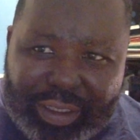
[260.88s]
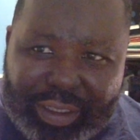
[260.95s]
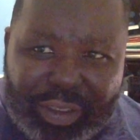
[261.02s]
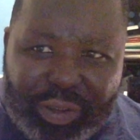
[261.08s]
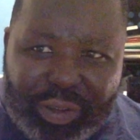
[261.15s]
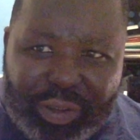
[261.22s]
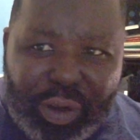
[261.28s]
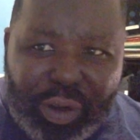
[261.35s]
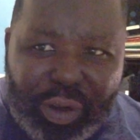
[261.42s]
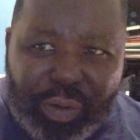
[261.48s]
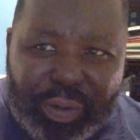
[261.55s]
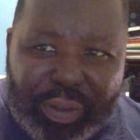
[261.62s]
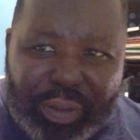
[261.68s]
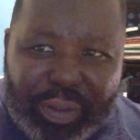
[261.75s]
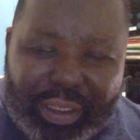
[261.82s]
you know,
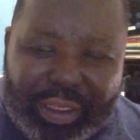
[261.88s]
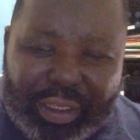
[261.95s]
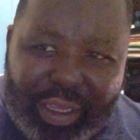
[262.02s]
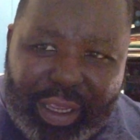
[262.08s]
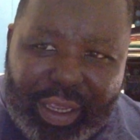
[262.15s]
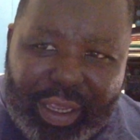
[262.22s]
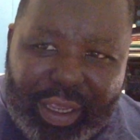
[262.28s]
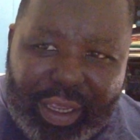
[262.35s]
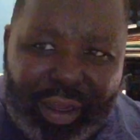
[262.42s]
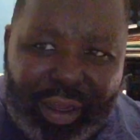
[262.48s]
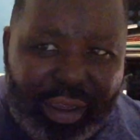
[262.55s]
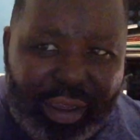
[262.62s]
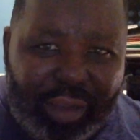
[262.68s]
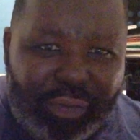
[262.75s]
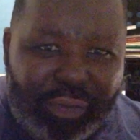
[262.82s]

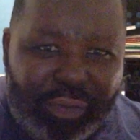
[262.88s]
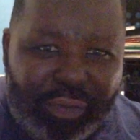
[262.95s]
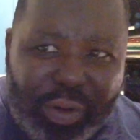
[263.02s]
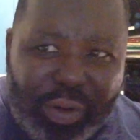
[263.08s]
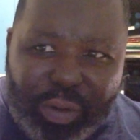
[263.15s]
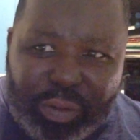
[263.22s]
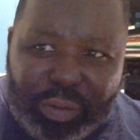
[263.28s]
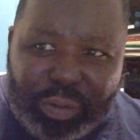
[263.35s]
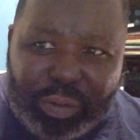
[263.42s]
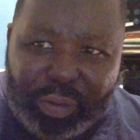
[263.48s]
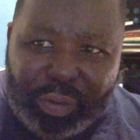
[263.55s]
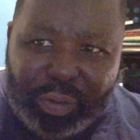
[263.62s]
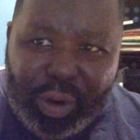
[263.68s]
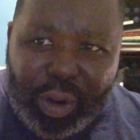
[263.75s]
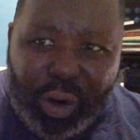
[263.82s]
if you don't
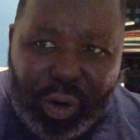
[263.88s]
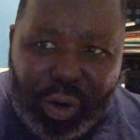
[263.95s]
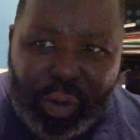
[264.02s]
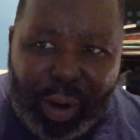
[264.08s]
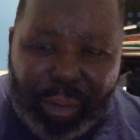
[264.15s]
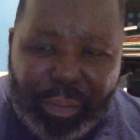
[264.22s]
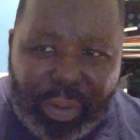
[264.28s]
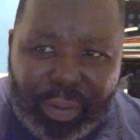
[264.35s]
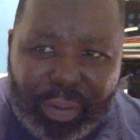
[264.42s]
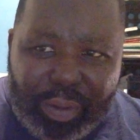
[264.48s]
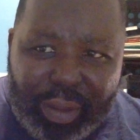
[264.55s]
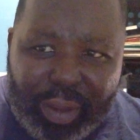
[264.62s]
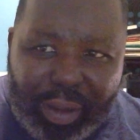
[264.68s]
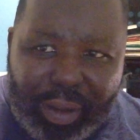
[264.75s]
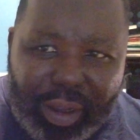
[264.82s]
know
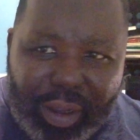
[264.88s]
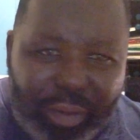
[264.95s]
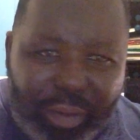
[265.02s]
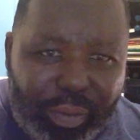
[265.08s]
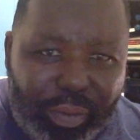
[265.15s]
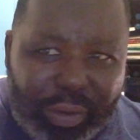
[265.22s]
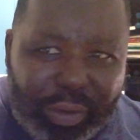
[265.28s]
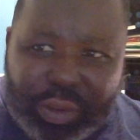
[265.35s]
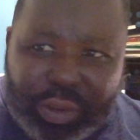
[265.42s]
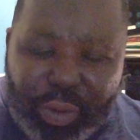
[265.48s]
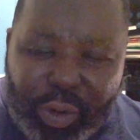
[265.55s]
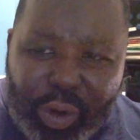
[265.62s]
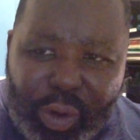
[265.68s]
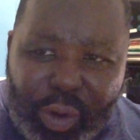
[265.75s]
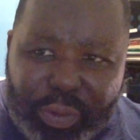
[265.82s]
what's
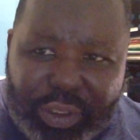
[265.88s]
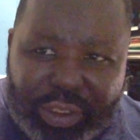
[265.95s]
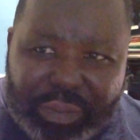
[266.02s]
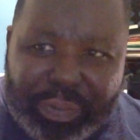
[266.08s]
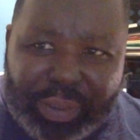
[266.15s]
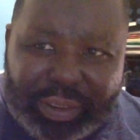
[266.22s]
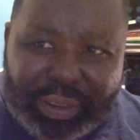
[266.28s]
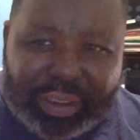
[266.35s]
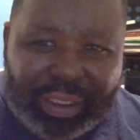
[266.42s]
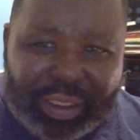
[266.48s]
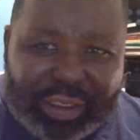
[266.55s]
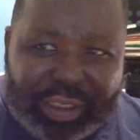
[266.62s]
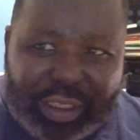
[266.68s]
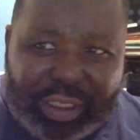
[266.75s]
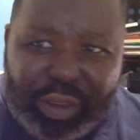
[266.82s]
going on with this
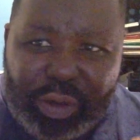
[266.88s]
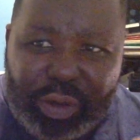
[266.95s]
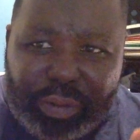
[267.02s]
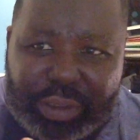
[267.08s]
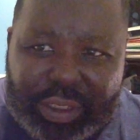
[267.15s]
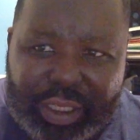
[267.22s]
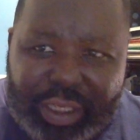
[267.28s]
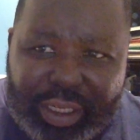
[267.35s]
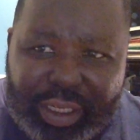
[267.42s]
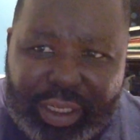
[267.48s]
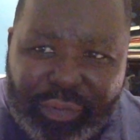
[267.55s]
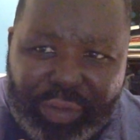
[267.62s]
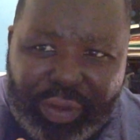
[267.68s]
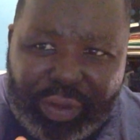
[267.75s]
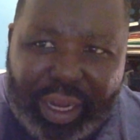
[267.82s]
business and you don't see any
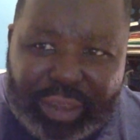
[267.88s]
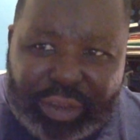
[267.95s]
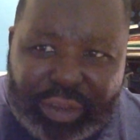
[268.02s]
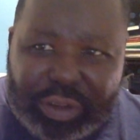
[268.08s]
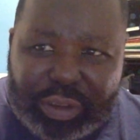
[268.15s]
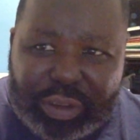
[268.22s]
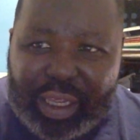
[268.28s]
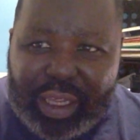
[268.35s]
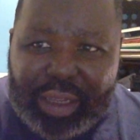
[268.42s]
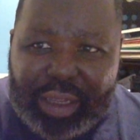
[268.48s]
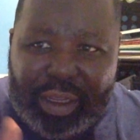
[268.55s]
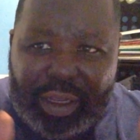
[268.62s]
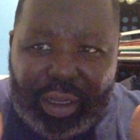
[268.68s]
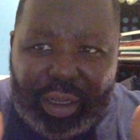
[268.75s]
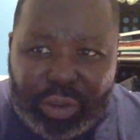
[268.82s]
financials,
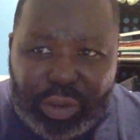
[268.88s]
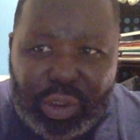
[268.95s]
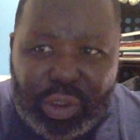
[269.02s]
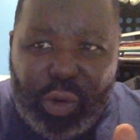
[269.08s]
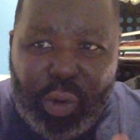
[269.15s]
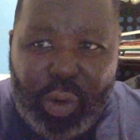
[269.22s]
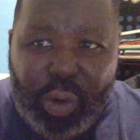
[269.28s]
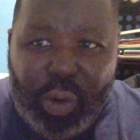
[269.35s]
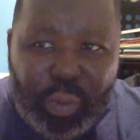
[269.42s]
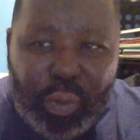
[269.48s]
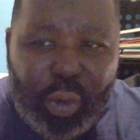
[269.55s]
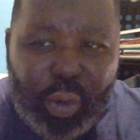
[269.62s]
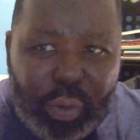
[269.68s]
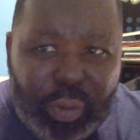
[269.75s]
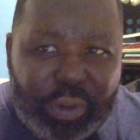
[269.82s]
although you're going
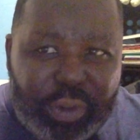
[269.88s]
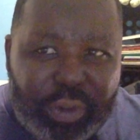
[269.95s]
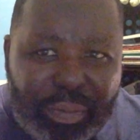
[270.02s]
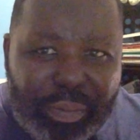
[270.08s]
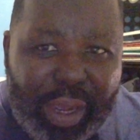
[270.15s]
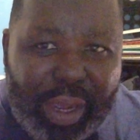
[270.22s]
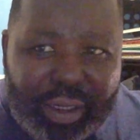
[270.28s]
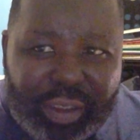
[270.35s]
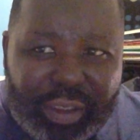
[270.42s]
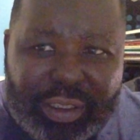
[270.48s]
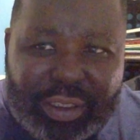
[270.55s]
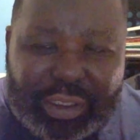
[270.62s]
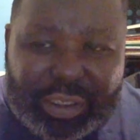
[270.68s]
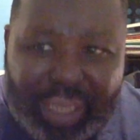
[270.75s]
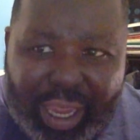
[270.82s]
on what somebody
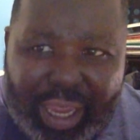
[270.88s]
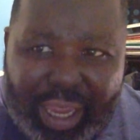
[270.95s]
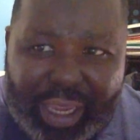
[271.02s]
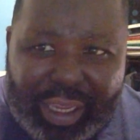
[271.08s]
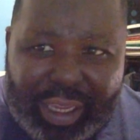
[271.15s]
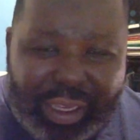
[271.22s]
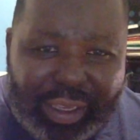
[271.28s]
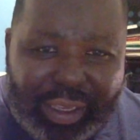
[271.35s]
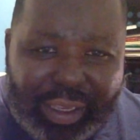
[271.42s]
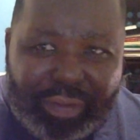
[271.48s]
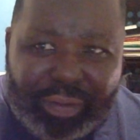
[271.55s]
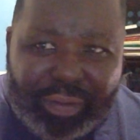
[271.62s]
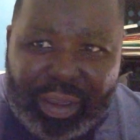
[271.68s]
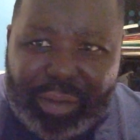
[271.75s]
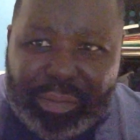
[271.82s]
say
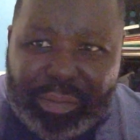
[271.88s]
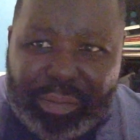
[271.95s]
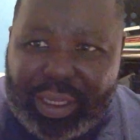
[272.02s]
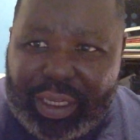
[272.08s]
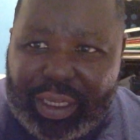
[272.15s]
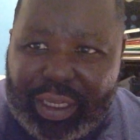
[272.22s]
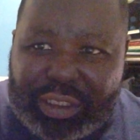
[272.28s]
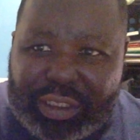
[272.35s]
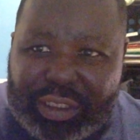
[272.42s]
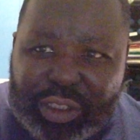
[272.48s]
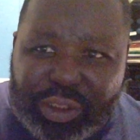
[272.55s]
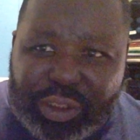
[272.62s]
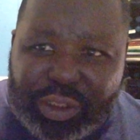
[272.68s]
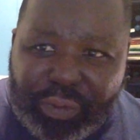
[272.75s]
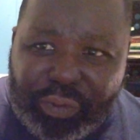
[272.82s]
because he's
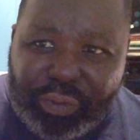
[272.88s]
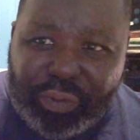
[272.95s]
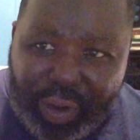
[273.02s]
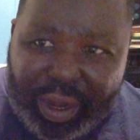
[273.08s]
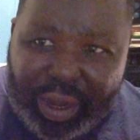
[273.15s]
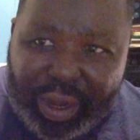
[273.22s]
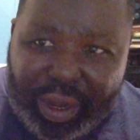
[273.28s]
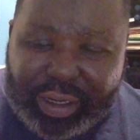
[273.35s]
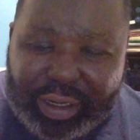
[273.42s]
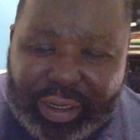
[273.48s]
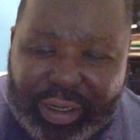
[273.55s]
your friend,